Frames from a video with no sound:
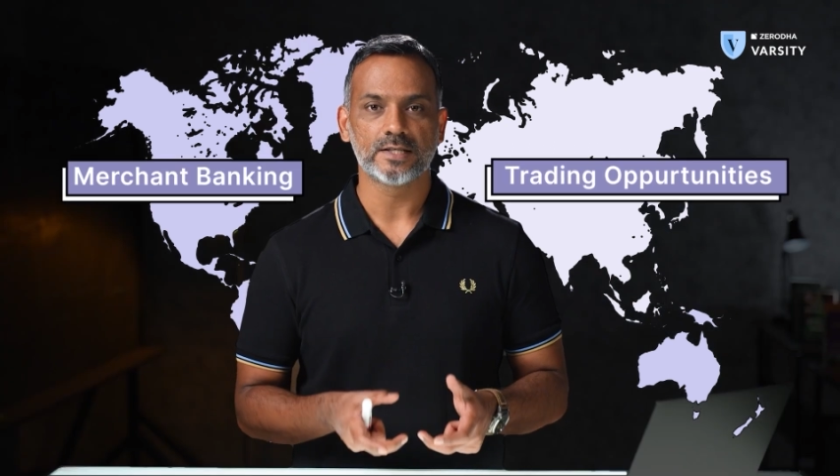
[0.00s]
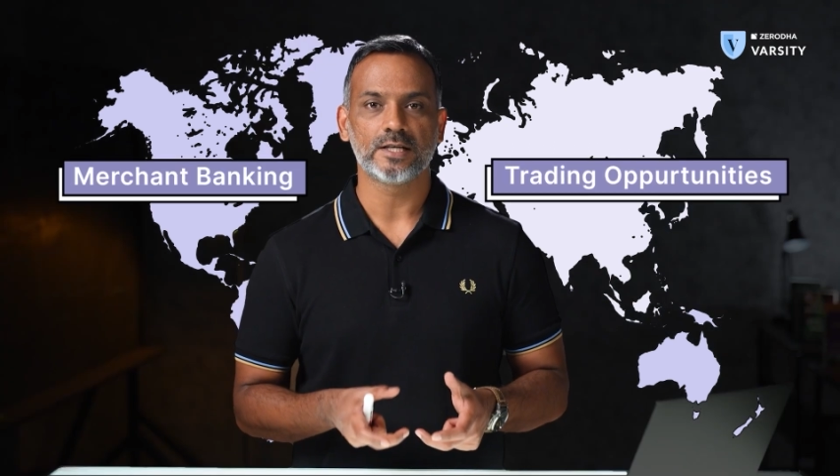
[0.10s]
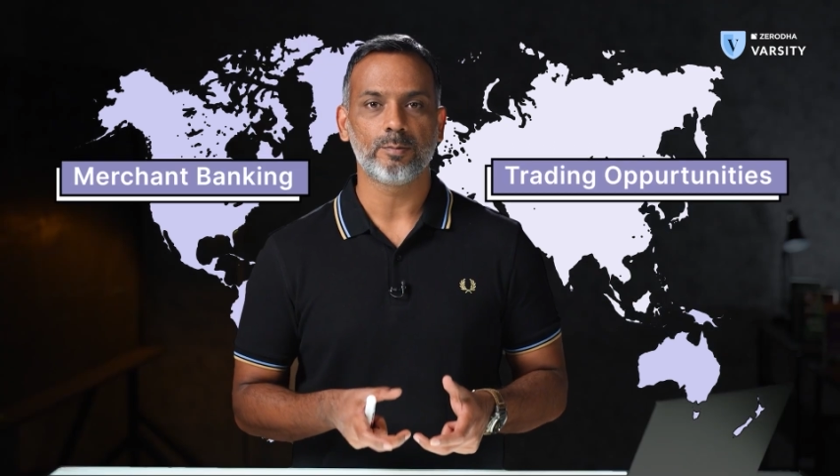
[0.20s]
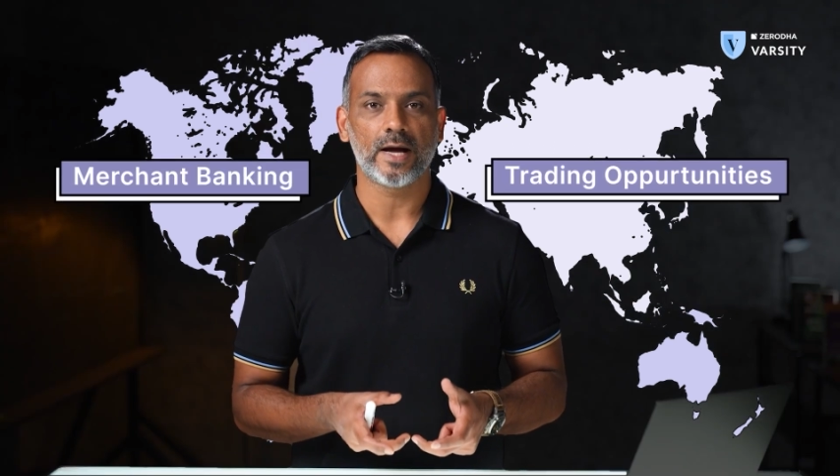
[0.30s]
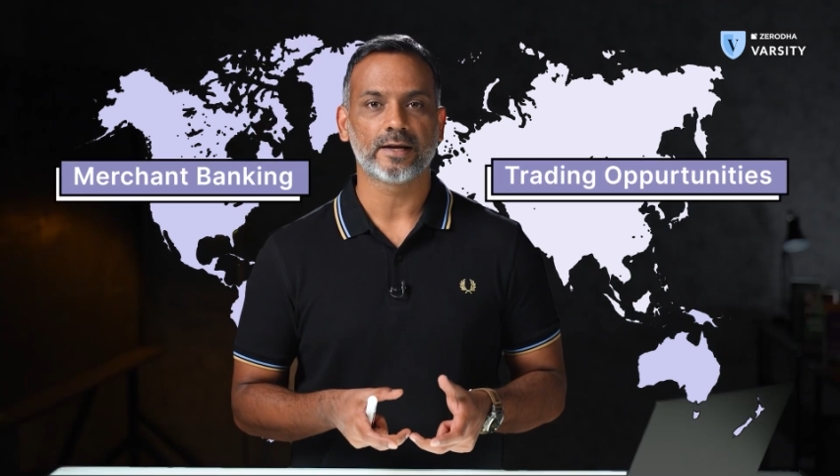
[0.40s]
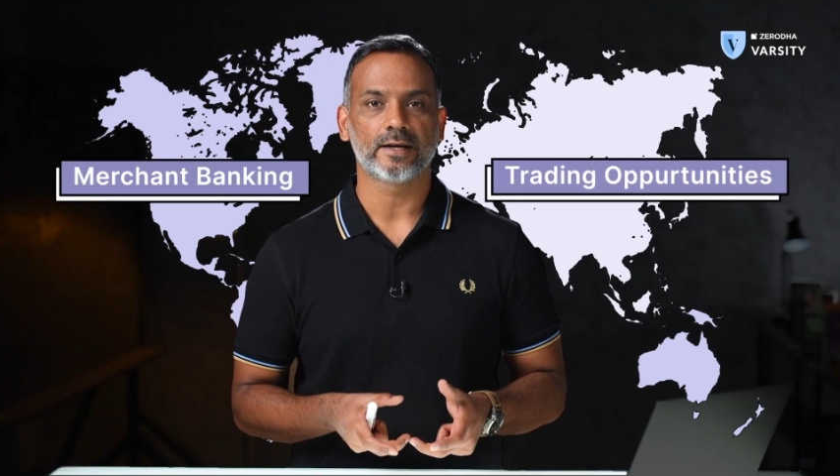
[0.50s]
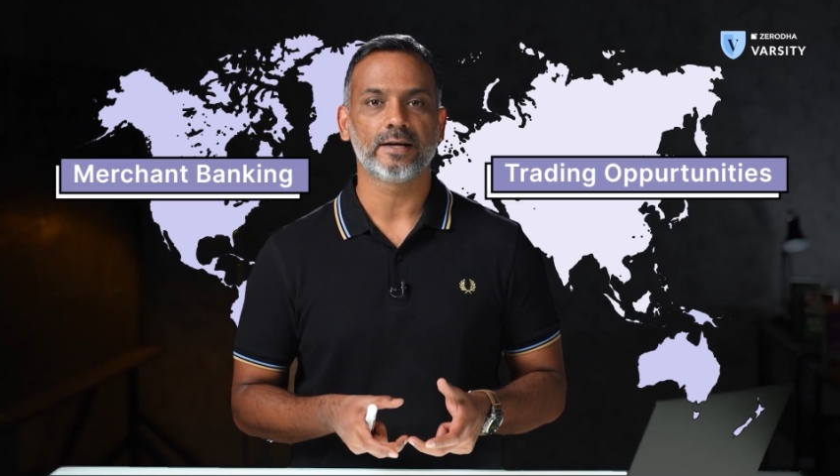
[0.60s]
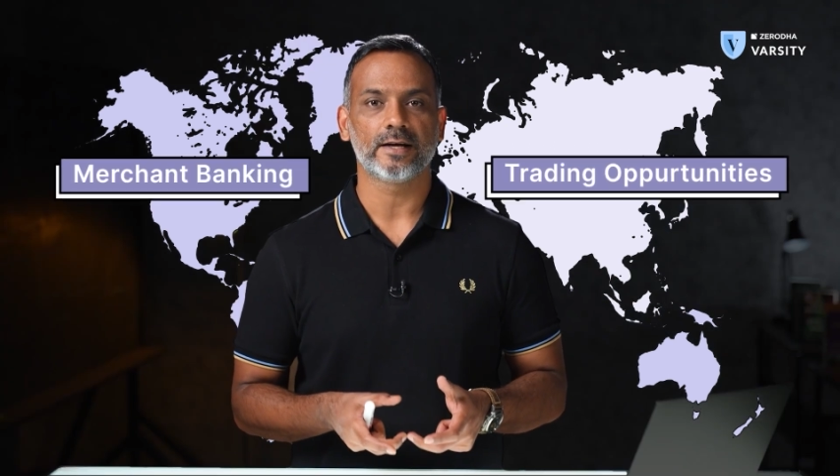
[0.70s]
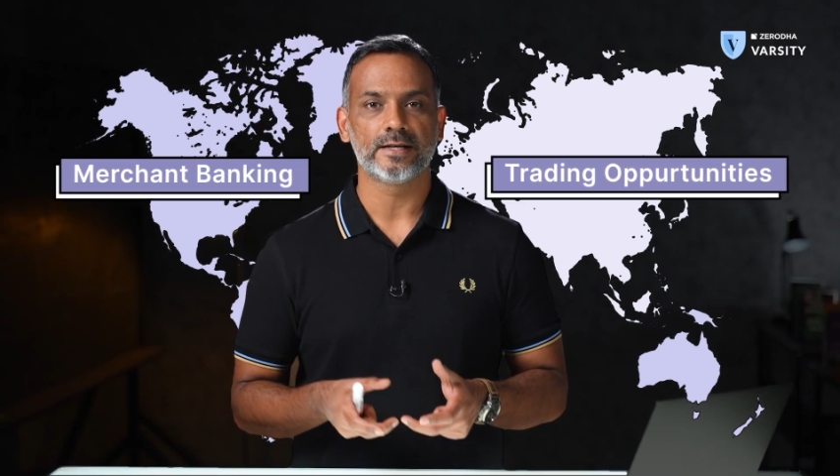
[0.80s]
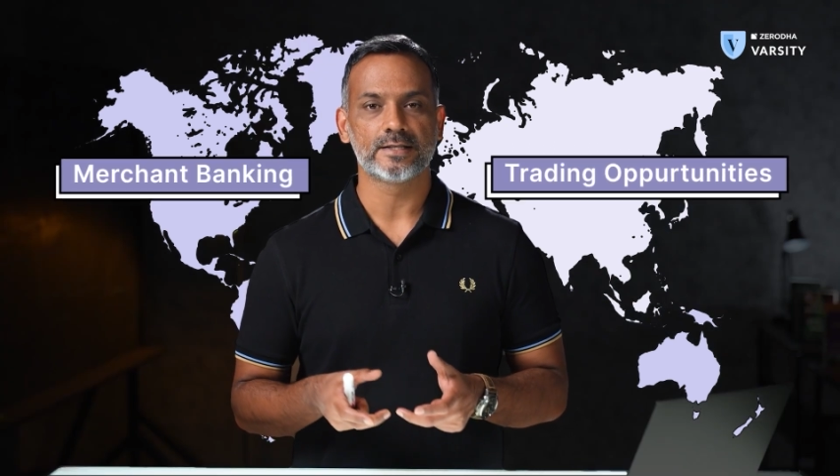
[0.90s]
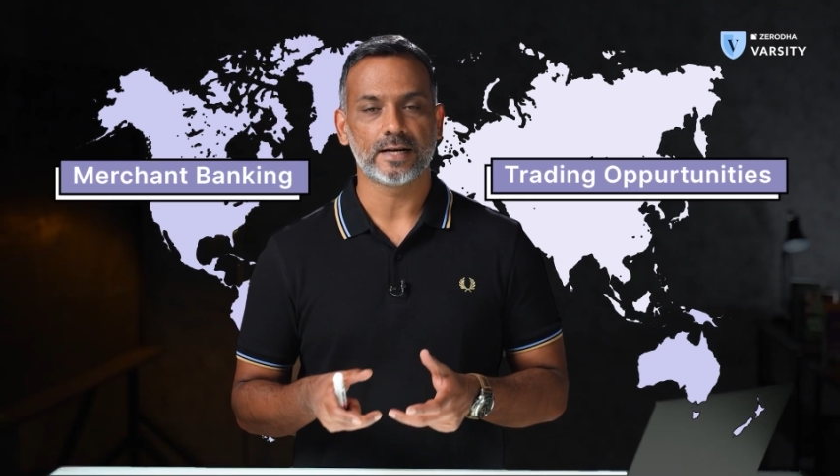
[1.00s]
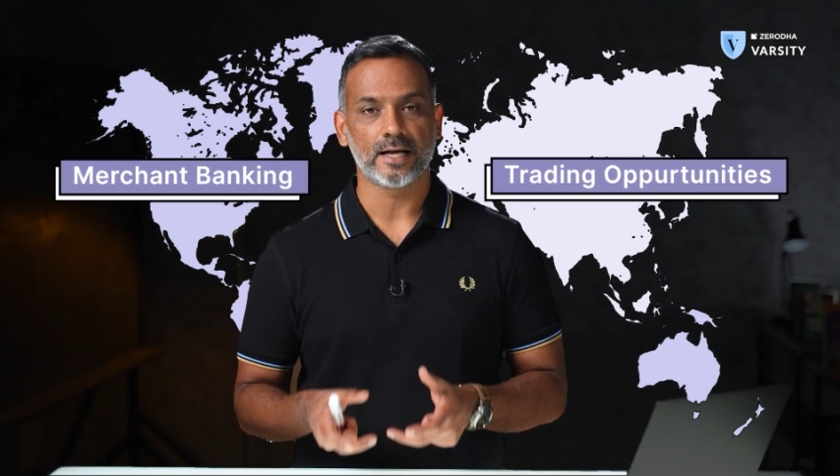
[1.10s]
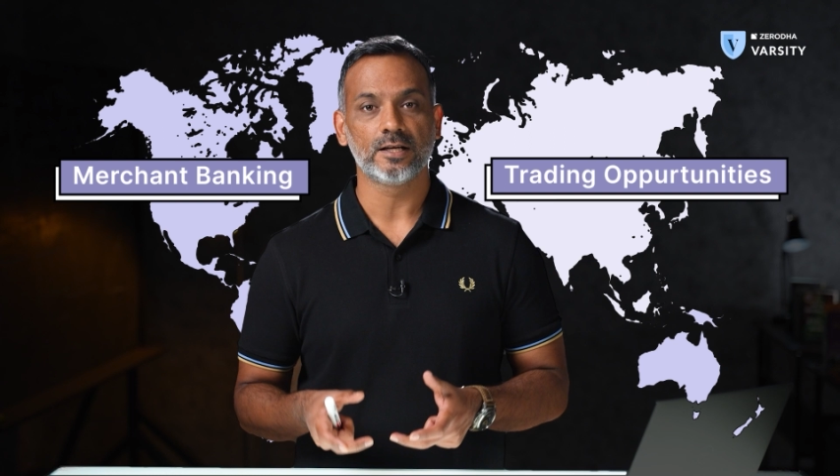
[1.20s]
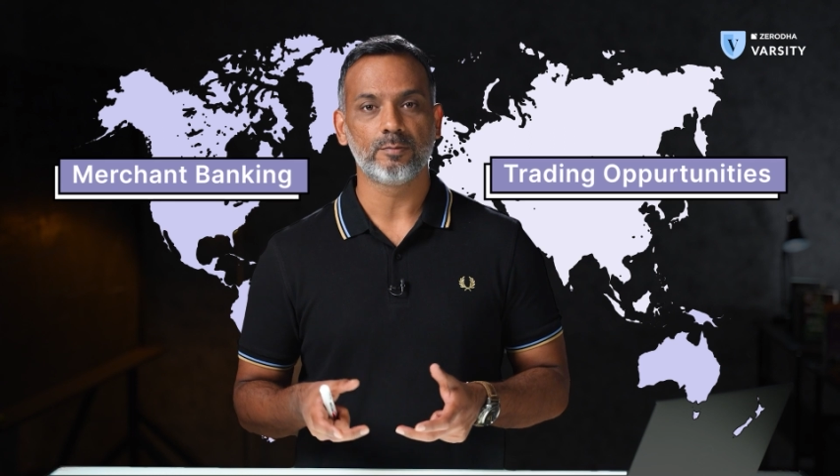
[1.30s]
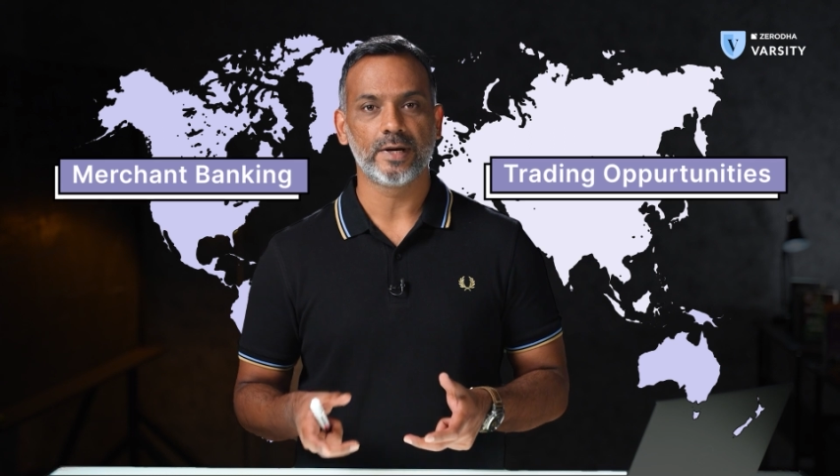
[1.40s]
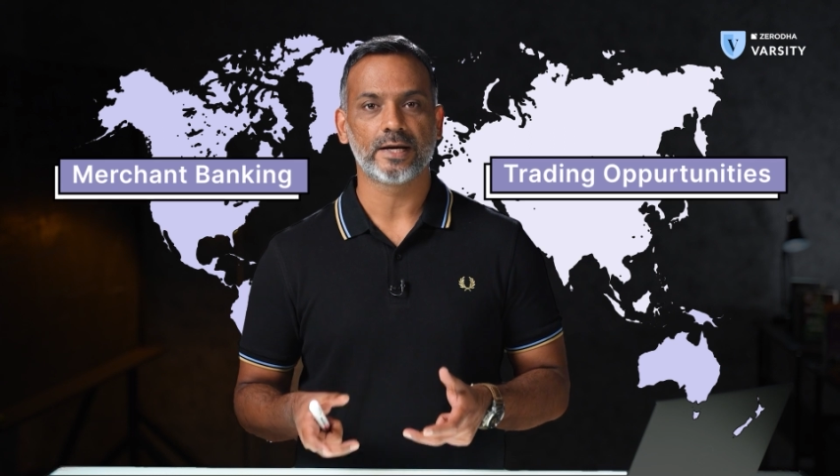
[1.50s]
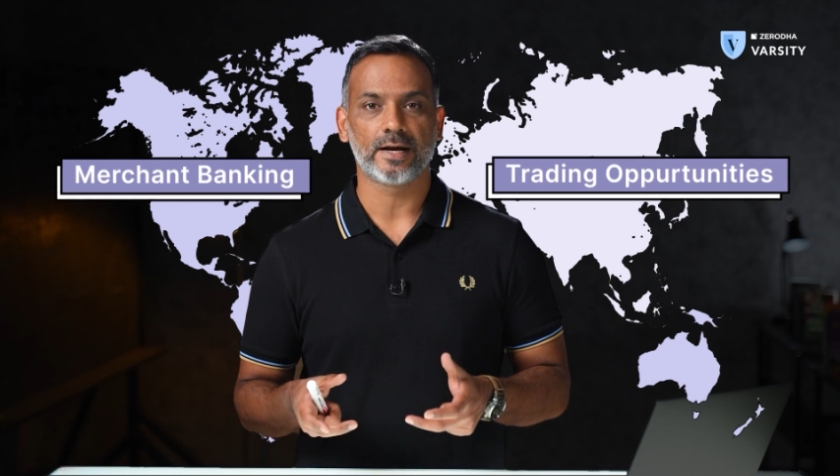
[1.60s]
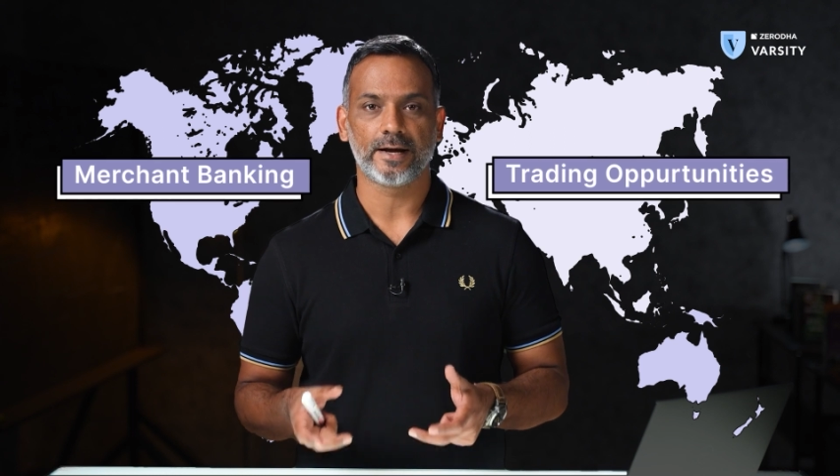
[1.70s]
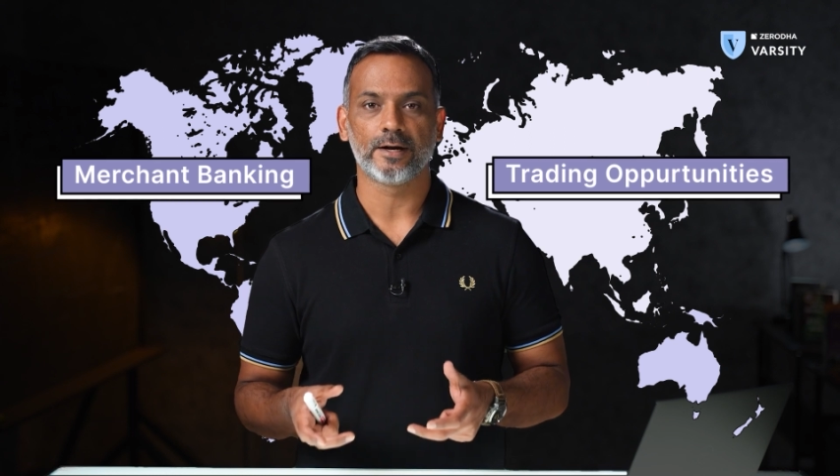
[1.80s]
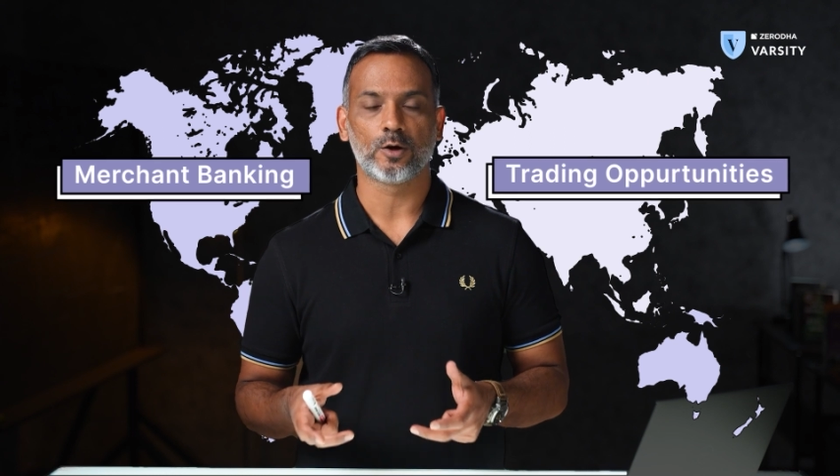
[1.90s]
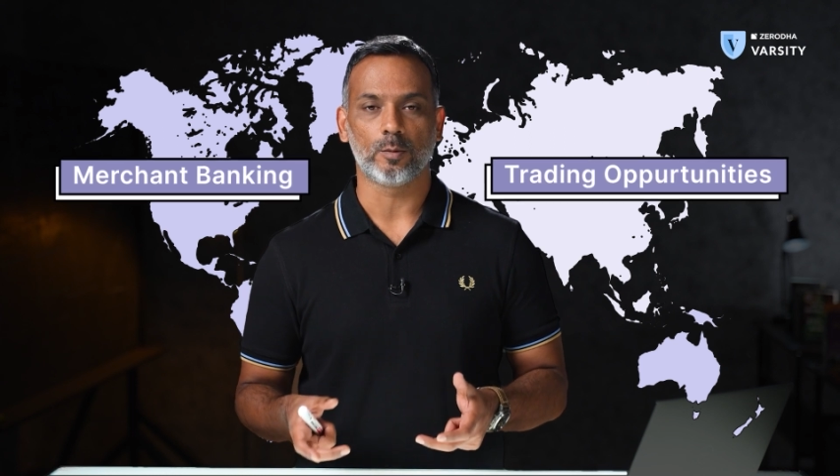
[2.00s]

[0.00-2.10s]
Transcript: merchant banking is another big career